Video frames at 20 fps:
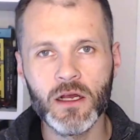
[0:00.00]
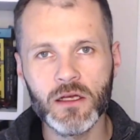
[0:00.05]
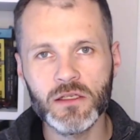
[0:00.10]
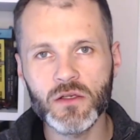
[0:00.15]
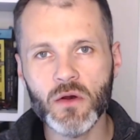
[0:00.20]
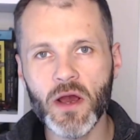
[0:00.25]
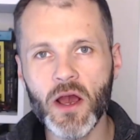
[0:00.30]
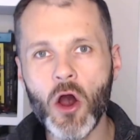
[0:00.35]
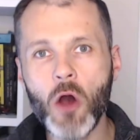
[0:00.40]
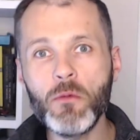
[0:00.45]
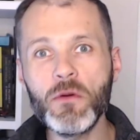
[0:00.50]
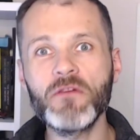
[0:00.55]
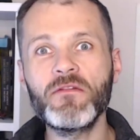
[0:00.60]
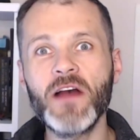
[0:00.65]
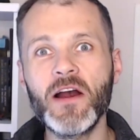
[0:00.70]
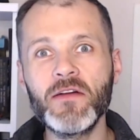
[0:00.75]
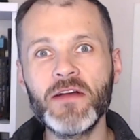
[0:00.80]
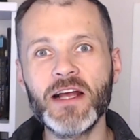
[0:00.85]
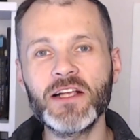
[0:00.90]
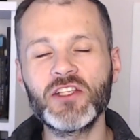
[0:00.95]
So I hope you
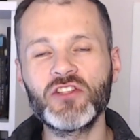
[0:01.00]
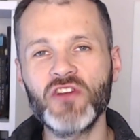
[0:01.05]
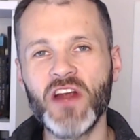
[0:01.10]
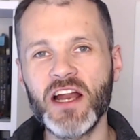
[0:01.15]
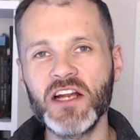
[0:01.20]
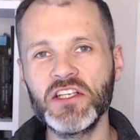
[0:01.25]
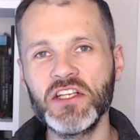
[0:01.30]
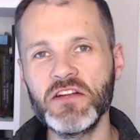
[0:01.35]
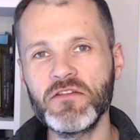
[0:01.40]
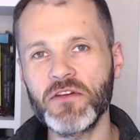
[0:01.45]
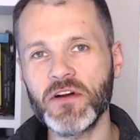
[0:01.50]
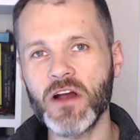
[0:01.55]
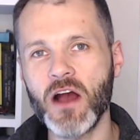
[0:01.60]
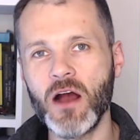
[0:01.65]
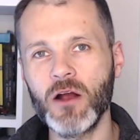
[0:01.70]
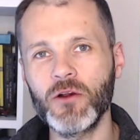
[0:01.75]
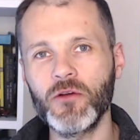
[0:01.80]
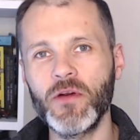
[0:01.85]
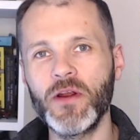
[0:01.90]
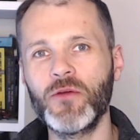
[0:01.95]
found that strategy for
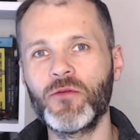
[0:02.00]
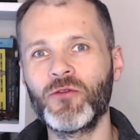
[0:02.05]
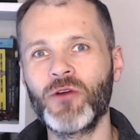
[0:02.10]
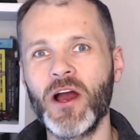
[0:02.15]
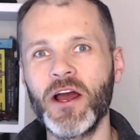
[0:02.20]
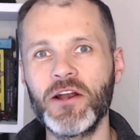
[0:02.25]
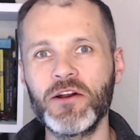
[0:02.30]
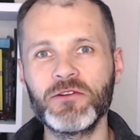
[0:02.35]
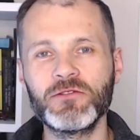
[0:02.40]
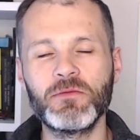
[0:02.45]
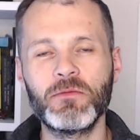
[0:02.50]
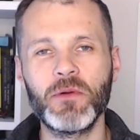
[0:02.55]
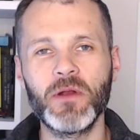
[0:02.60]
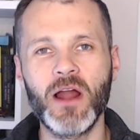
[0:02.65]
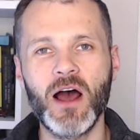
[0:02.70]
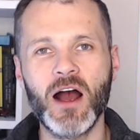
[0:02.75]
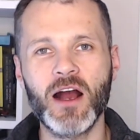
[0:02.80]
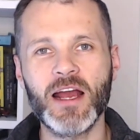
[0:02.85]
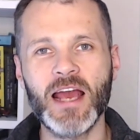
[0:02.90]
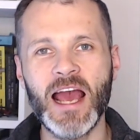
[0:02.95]
conquering writer's
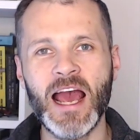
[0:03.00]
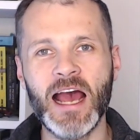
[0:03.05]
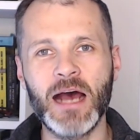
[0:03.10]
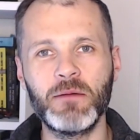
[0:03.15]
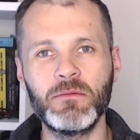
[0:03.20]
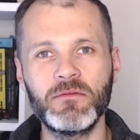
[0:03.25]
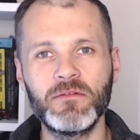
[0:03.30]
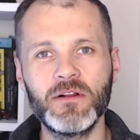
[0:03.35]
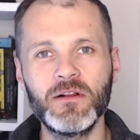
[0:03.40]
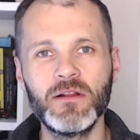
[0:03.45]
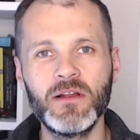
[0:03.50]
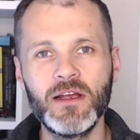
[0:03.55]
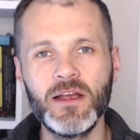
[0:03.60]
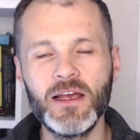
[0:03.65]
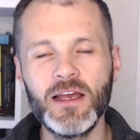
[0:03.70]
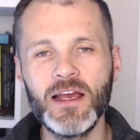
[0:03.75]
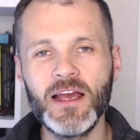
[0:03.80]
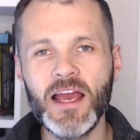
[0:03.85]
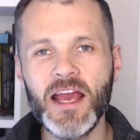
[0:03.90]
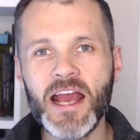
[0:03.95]
block helpful.
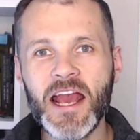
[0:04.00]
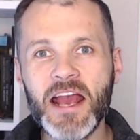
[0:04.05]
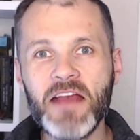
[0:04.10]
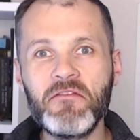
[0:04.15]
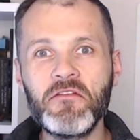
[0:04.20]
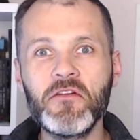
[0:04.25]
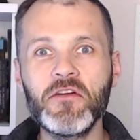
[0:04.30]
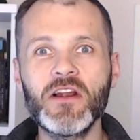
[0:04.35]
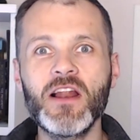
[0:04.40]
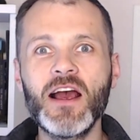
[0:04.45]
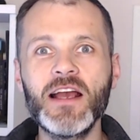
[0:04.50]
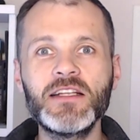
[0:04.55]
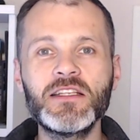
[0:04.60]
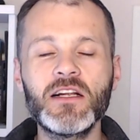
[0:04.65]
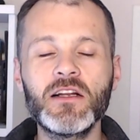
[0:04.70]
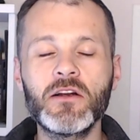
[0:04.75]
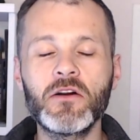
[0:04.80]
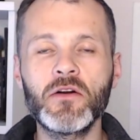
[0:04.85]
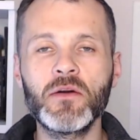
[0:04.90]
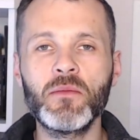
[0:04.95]
If you'd like to
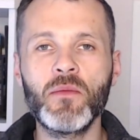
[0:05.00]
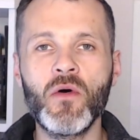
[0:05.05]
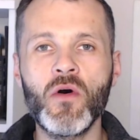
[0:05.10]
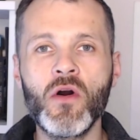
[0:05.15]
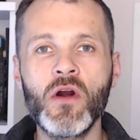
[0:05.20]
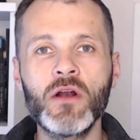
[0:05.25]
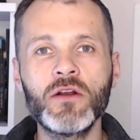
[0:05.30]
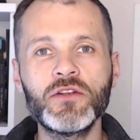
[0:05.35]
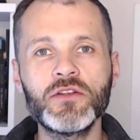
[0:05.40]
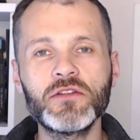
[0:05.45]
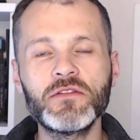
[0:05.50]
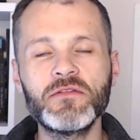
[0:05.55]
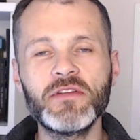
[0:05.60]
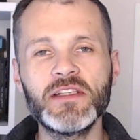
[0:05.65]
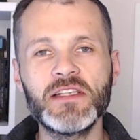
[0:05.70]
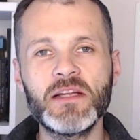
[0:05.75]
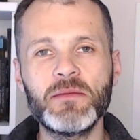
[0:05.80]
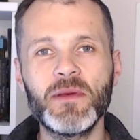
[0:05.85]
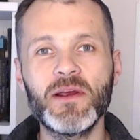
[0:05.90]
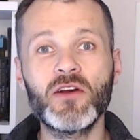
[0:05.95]
learn more, just
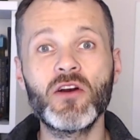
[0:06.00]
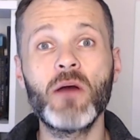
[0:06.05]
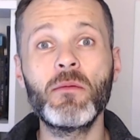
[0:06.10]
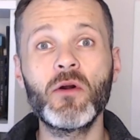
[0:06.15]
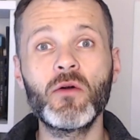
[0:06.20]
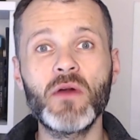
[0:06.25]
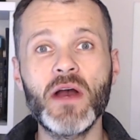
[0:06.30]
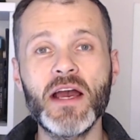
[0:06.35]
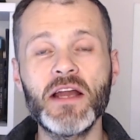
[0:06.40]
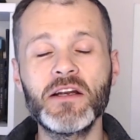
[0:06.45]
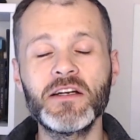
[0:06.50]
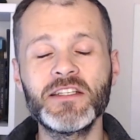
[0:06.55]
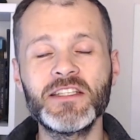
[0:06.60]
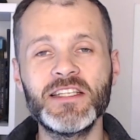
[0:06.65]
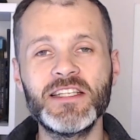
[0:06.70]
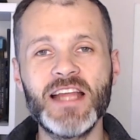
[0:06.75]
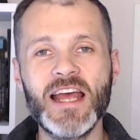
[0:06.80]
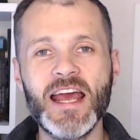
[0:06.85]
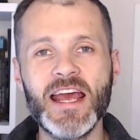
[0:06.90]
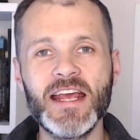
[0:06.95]
visit
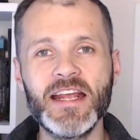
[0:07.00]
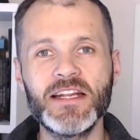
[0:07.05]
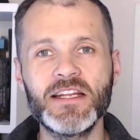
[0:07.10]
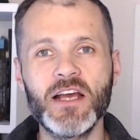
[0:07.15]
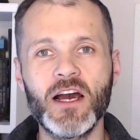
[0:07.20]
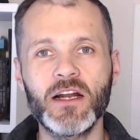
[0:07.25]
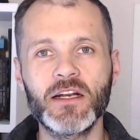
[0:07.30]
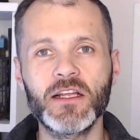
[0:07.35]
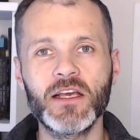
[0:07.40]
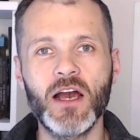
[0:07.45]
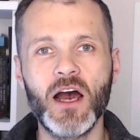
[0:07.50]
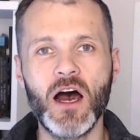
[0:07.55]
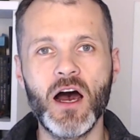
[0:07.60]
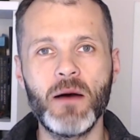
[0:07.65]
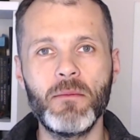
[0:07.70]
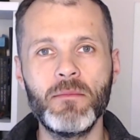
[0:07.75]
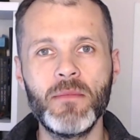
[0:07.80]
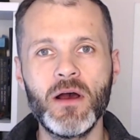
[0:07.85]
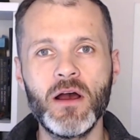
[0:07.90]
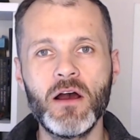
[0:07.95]

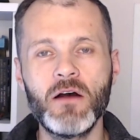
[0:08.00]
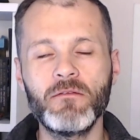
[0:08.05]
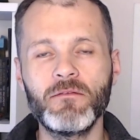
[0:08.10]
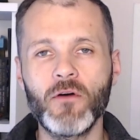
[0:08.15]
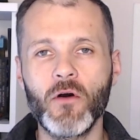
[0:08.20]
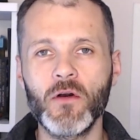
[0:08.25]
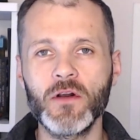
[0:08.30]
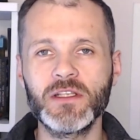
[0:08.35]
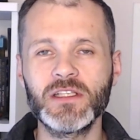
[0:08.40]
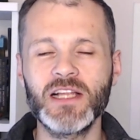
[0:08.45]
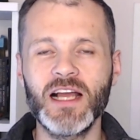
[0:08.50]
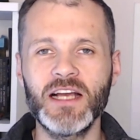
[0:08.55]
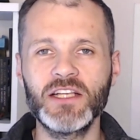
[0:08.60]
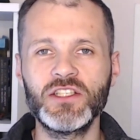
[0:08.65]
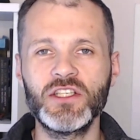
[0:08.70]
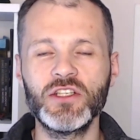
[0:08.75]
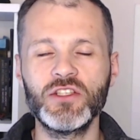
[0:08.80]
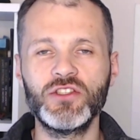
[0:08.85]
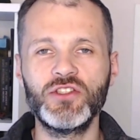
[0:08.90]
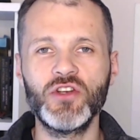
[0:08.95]

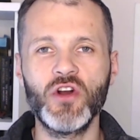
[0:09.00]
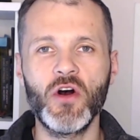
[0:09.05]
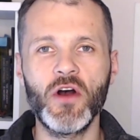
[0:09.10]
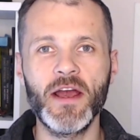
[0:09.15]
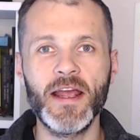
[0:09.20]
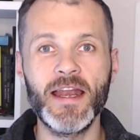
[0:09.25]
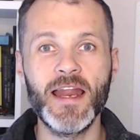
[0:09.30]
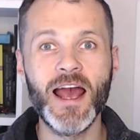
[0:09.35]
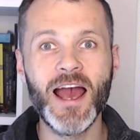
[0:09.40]
becomeawritertoday.com/join, and